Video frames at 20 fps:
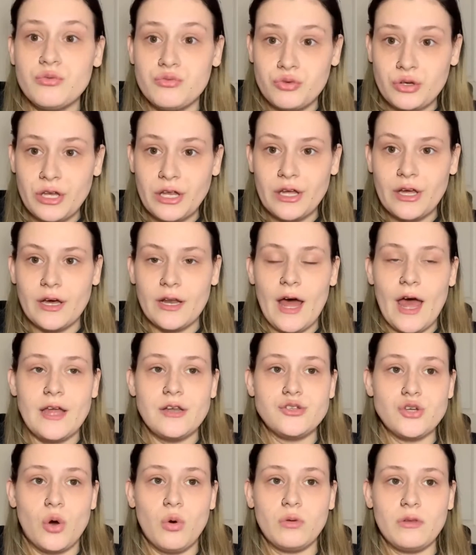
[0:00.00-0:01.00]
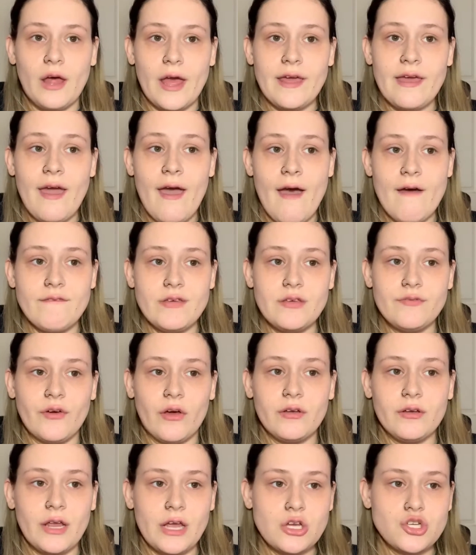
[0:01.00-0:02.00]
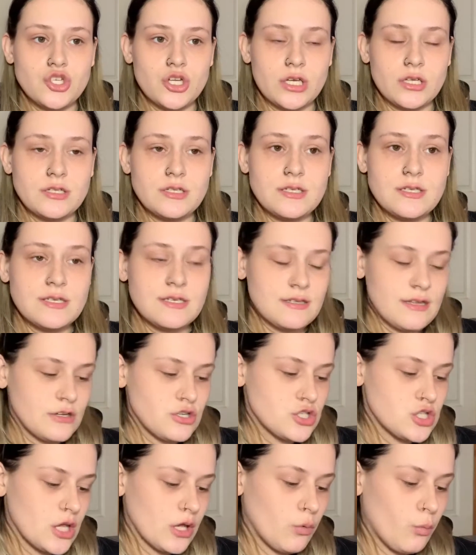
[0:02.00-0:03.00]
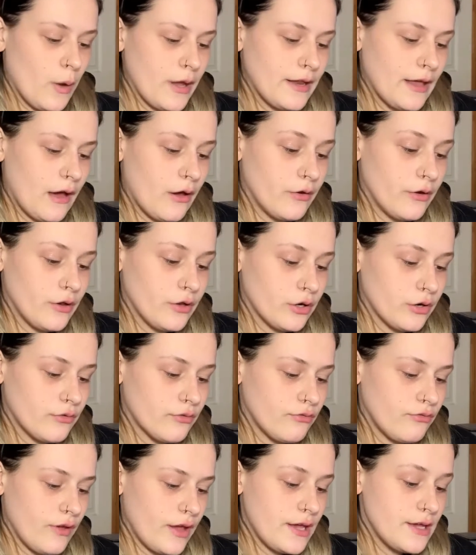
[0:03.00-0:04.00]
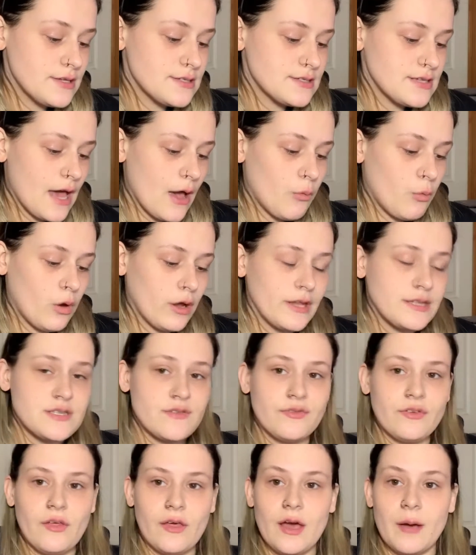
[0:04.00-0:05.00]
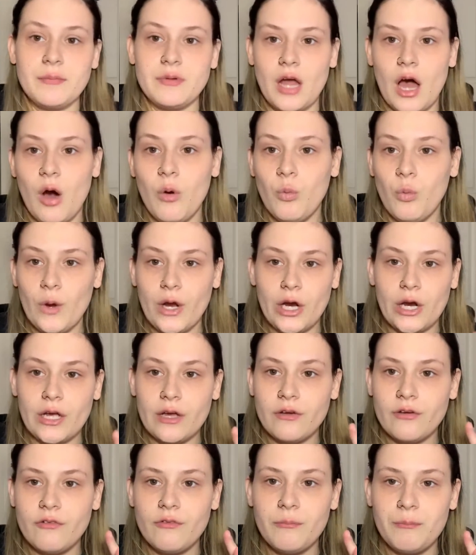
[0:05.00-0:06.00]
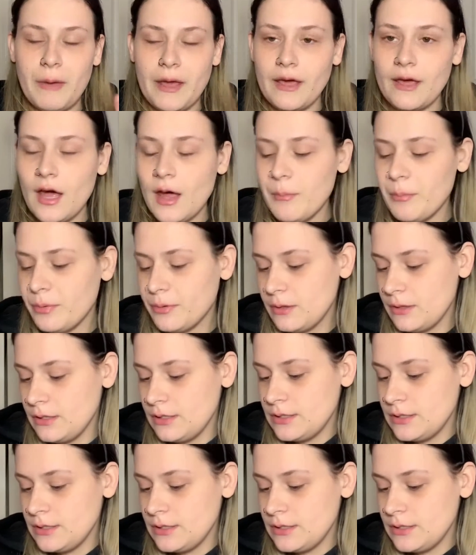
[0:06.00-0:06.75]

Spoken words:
Really good. I don't like heavy foundations that just like weigh down your face. I want it to feel like I'm not wearing makeup.